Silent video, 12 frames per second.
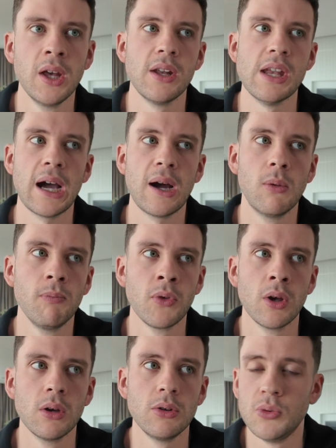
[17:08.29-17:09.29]
Now,
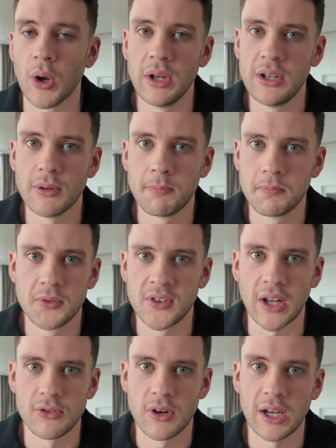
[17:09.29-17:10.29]
you don't need to
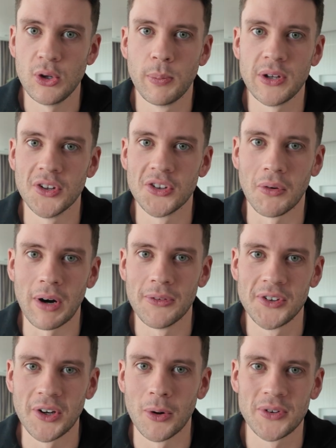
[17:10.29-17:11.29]
centricate your business around
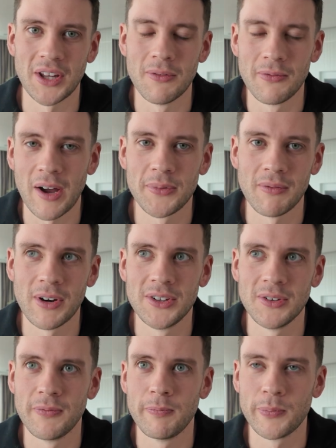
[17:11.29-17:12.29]
0% and 5%
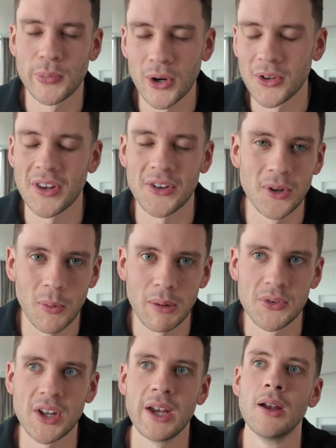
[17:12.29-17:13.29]
rated products. That's not what I'm
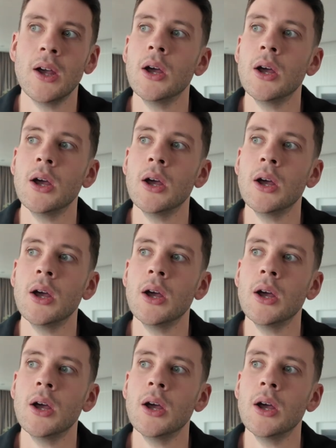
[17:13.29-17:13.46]
saying.